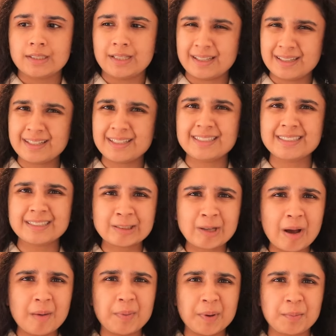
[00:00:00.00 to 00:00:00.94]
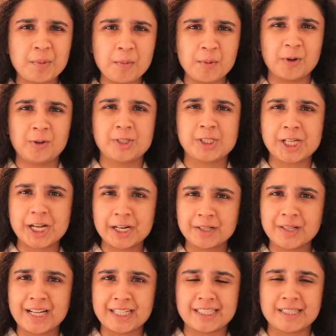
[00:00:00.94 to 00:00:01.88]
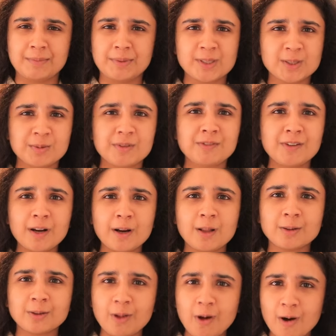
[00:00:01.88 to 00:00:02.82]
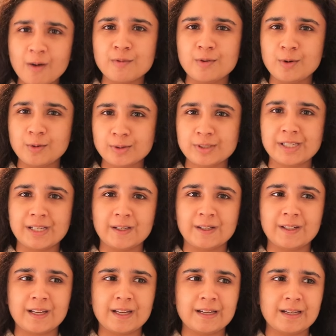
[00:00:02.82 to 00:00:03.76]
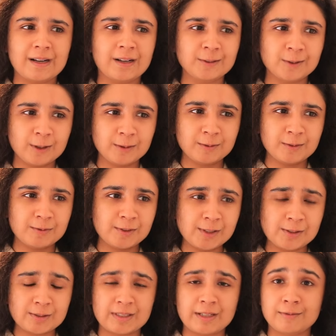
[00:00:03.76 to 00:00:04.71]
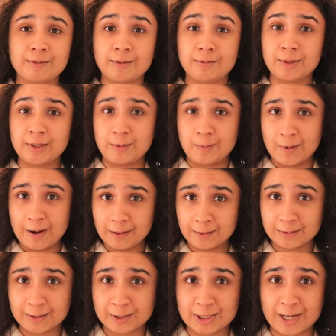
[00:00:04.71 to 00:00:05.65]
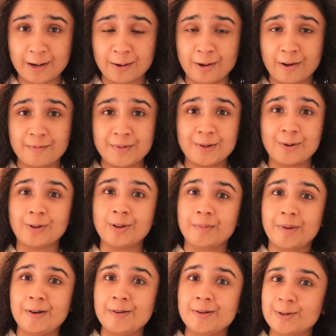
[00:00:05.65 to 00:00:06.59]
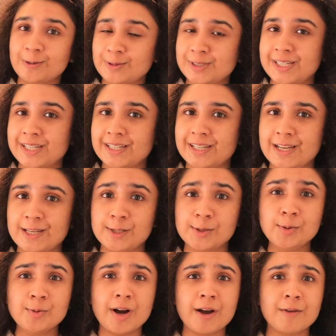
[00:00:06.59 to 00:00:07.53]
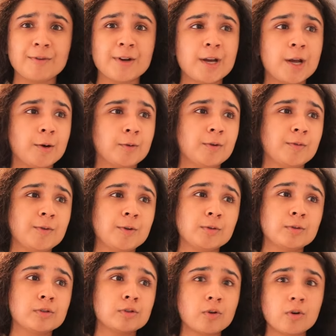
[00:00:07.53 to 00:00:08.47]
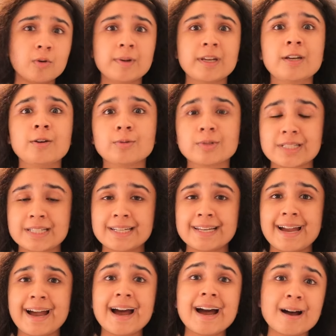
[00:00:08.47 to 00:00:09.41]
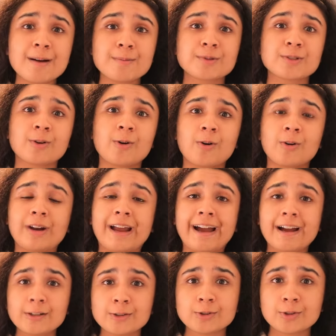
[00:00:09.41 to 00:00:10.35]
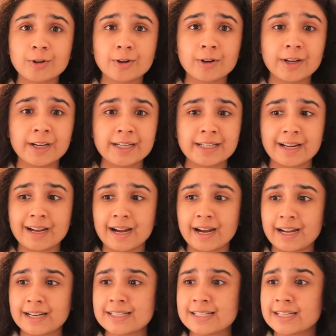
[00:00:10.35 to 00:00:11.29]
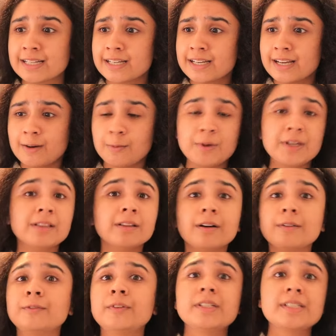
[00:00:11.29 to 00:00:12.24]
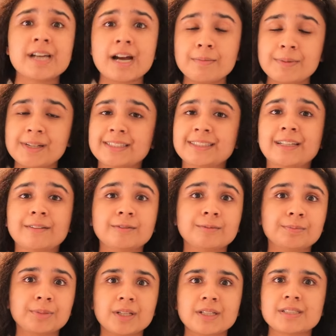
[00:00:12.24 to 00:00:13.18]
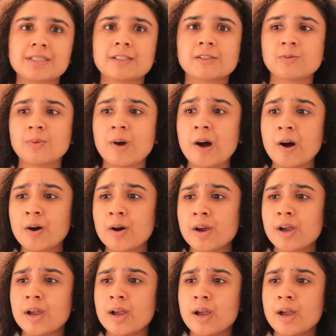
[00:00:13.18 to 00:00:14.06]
I think this is quite a big moment on the channel actually because we've done a lot of note taking. A lot of the videos that I've done really well on the channel have been all about note taking. You know I've reviewed so many note taking apps on Android and we love the Tab S7 Plus as well.